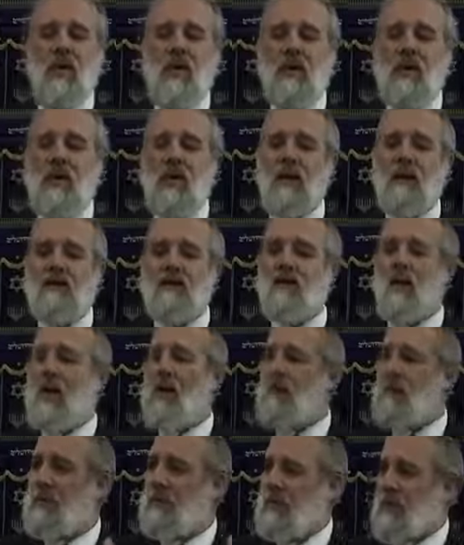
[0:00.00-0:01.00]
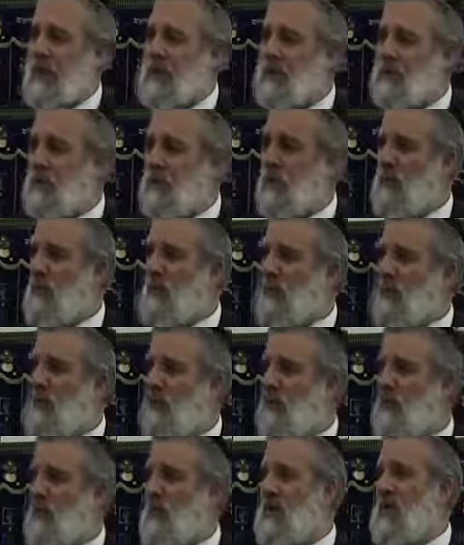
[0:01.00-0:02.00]
and that is to empathize with
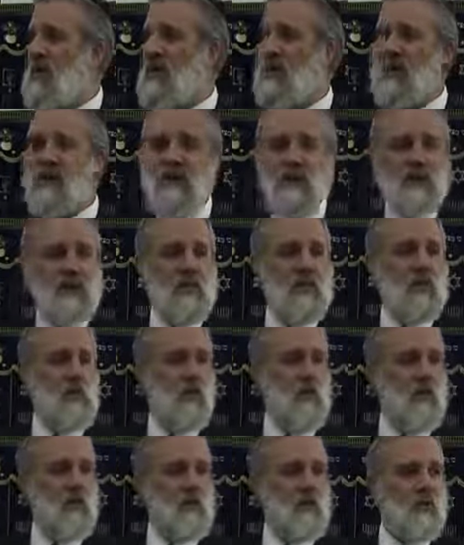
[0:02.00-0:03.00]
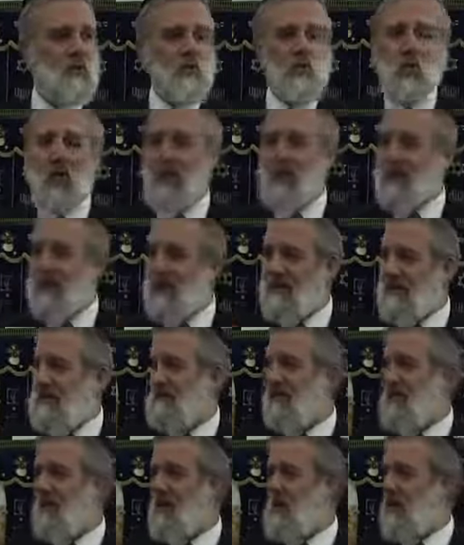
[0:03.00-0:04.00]
someone in his situation, to
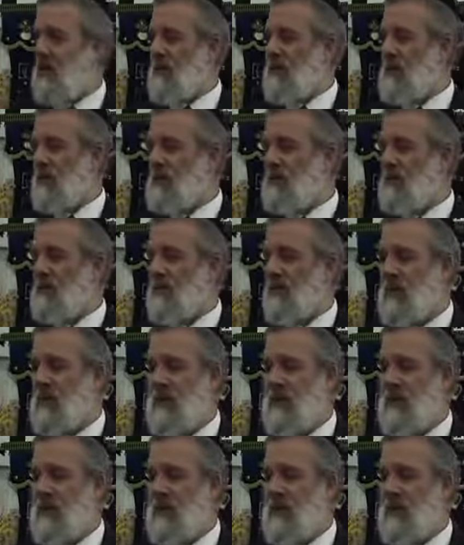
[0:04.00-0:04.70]
identify with it.